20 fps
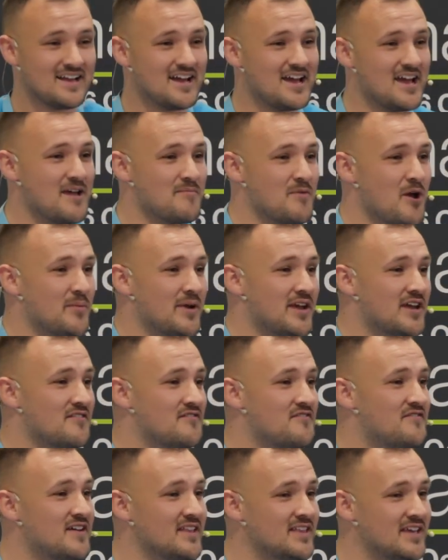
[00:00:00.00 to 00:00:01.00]
and we can
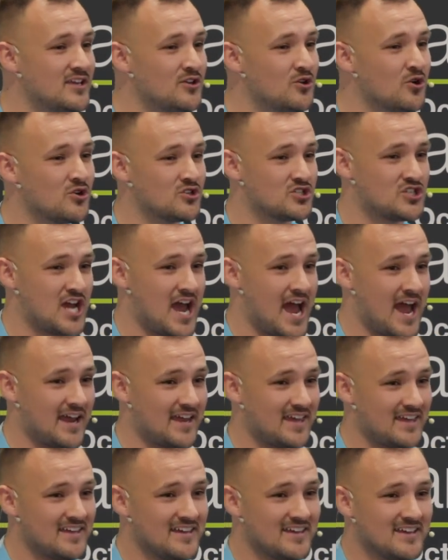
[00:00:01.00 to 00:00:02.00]
fill in your
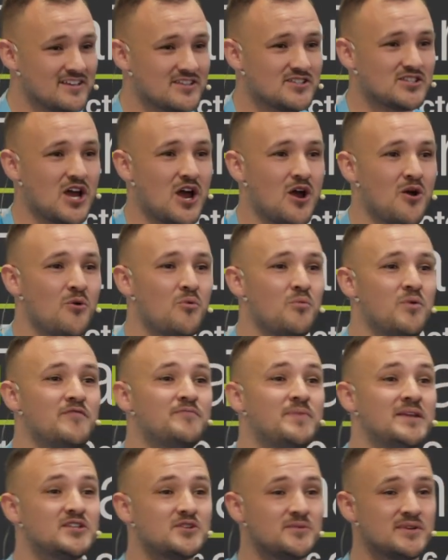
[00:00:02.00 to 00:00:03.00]
check. So
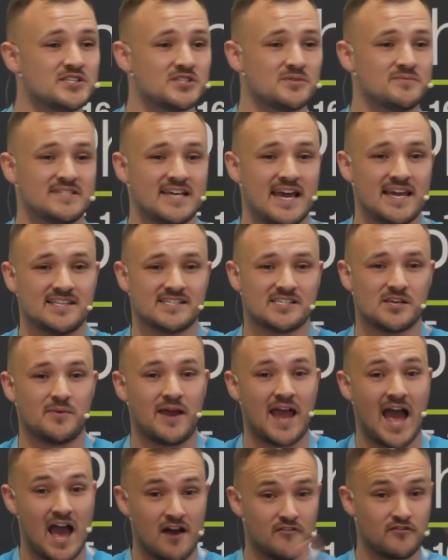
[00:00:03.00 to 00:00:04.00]
we've been doing some data.
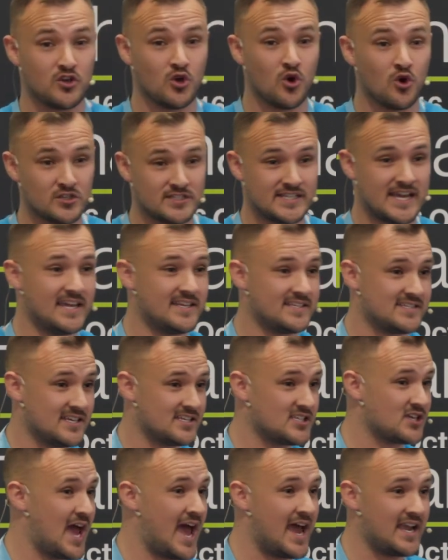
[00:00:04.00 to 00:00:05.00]
We have your data.
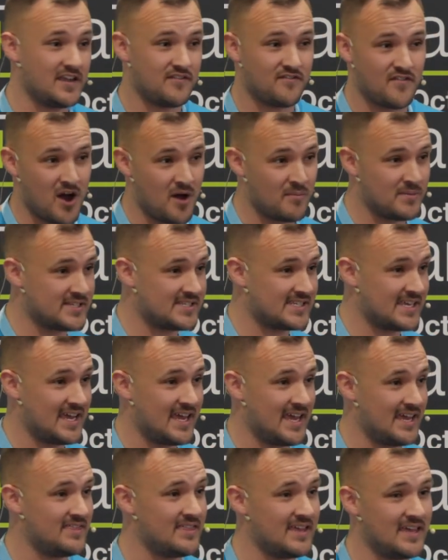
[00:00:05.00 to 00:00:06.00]
So any pharmacy
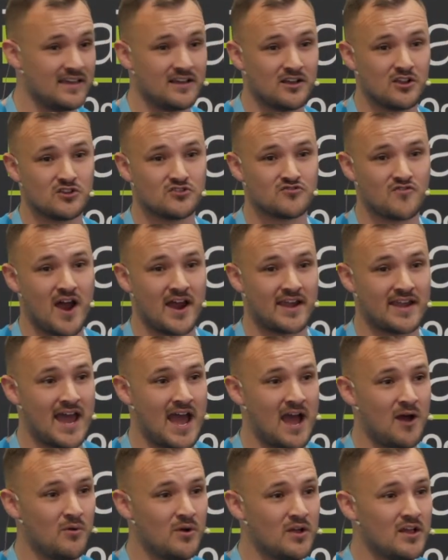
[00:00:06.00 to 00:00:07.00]
in England right
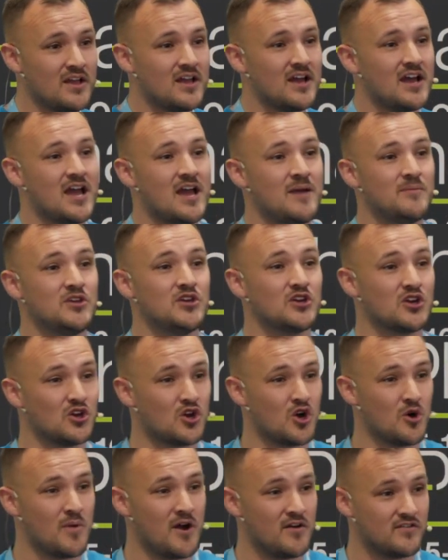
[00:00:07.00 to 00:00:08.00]
now, you can
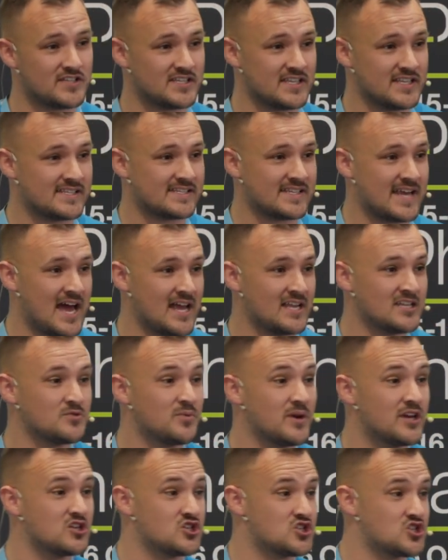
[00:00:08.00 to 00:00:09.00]
come over to the stand.
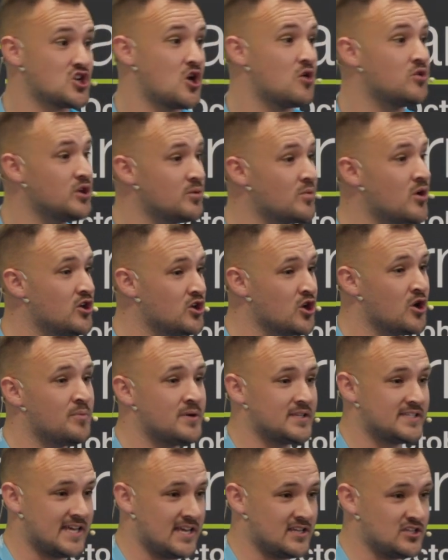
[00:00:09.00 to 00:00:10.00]
We can show you where your
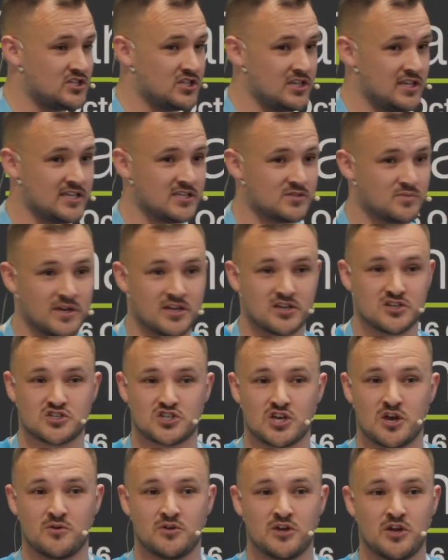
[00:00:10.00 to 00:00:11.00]
potential is. We can
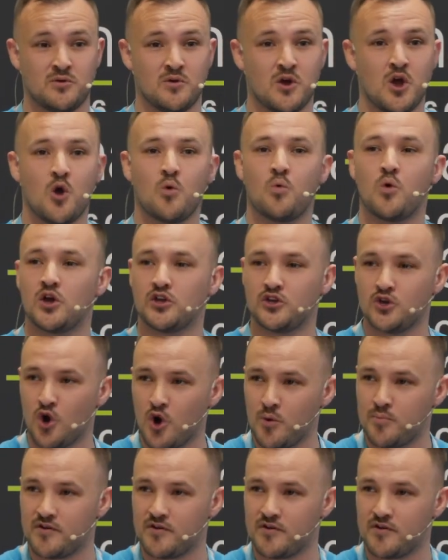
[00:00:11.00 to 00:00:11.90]
show you where you're